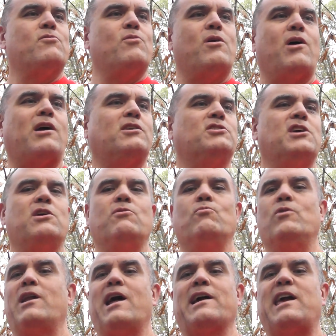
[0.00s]
I could say,
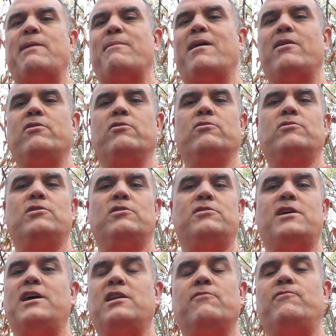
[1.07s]
when I came out here
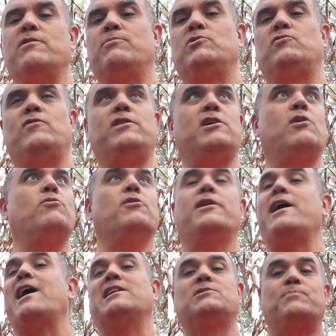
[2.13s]
today to film this video, the
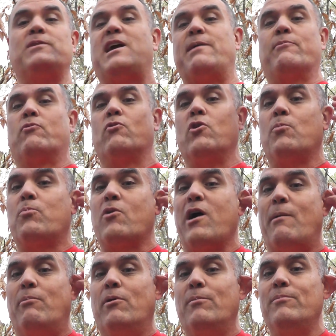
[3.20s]
gnats became a real
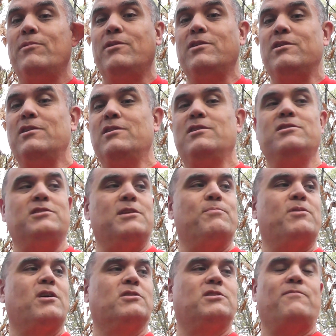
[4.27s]
problem. See,
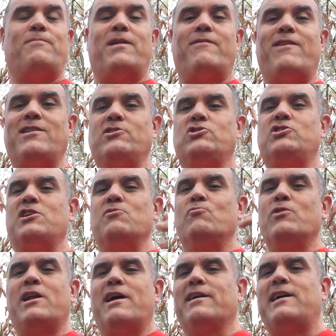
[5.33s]
but if I just say,
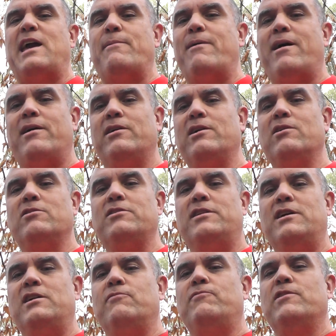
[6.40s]
when I came out here
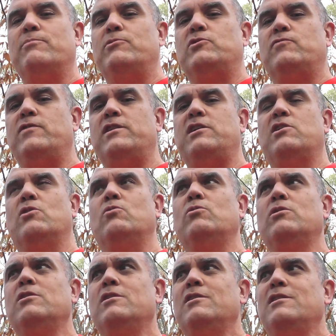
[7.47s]
today to film this video,
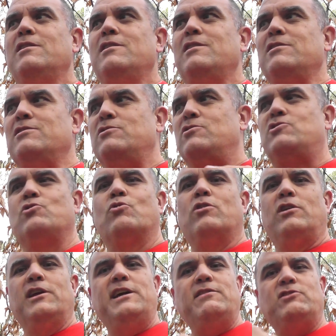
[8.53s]
you sort
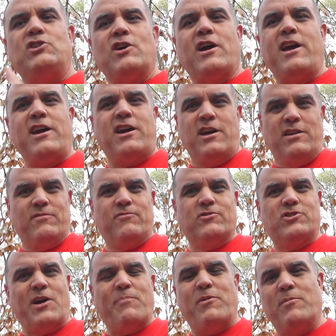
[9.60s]
of leaves you hanging for
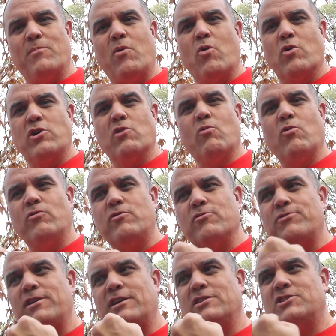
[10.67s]
something more. You're
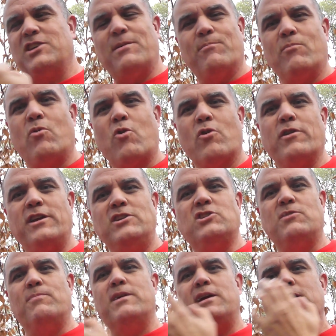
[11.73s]
thinking something more needs
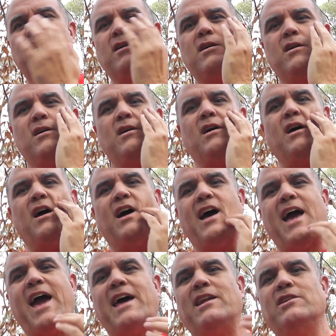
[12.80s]
to be
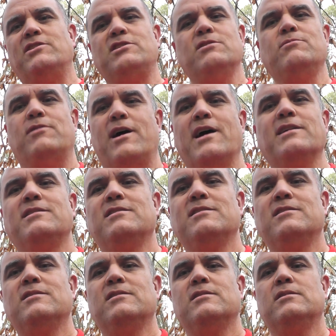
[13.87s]
added to that.
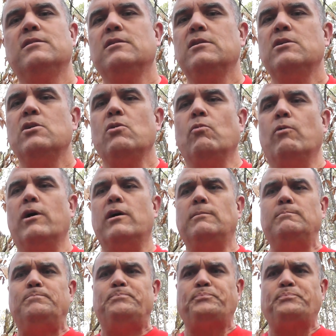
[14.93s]
Well,